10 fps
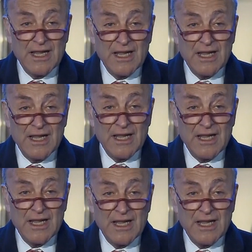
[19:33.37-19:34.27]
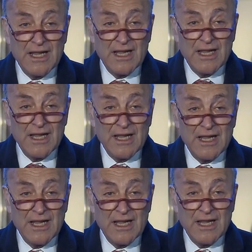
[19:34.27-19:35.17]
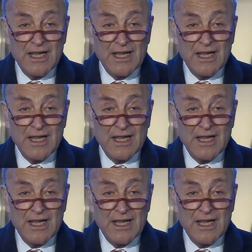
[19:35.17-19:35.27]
(silence)